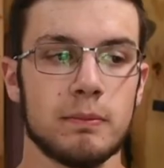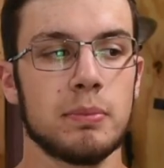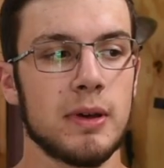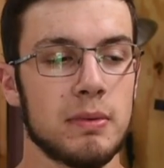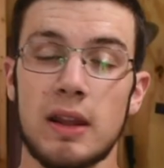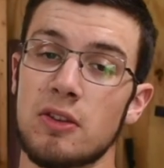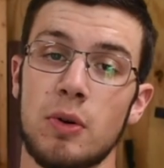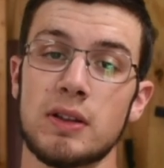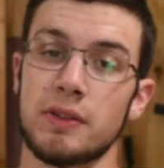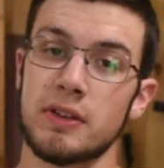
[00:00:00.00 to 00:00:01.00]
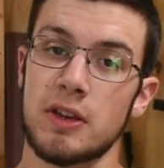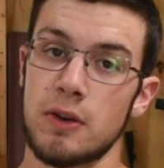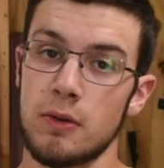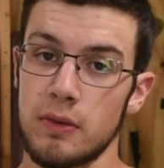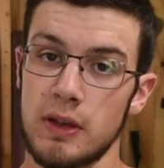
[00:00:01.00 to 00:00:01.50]
But as always, I'll see
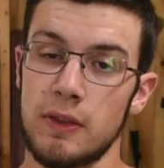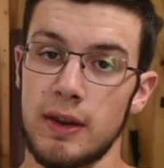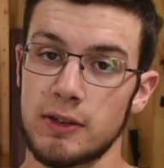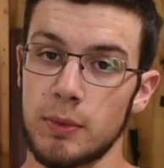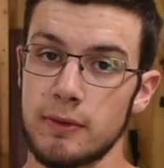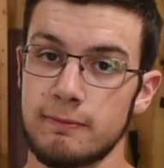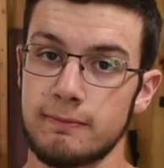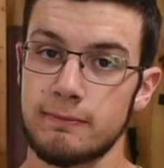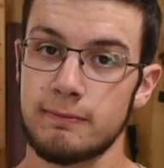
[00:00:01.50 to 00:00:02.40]
you in the next one.